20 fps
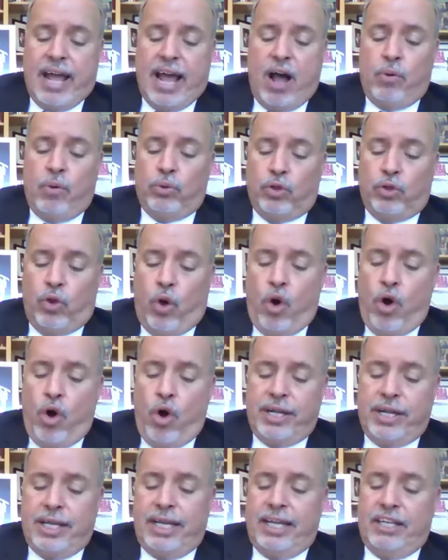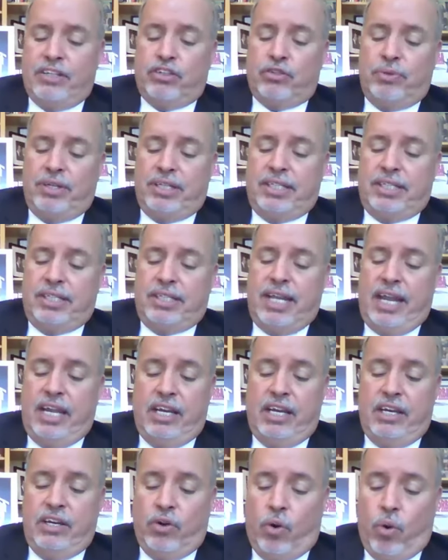how long it's
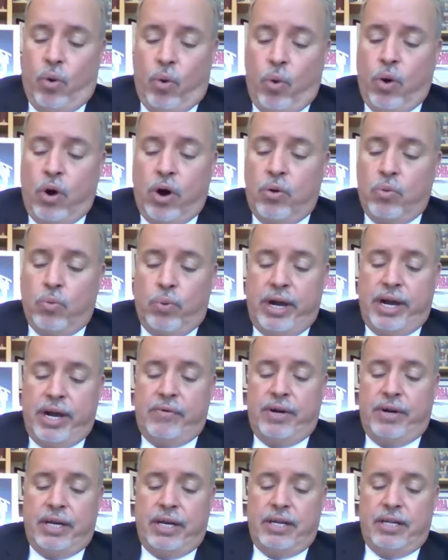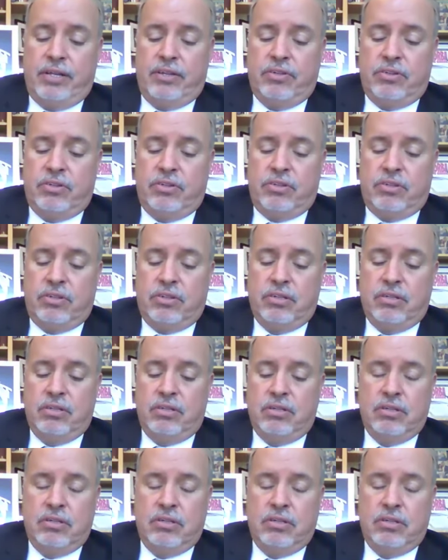retained or where it is?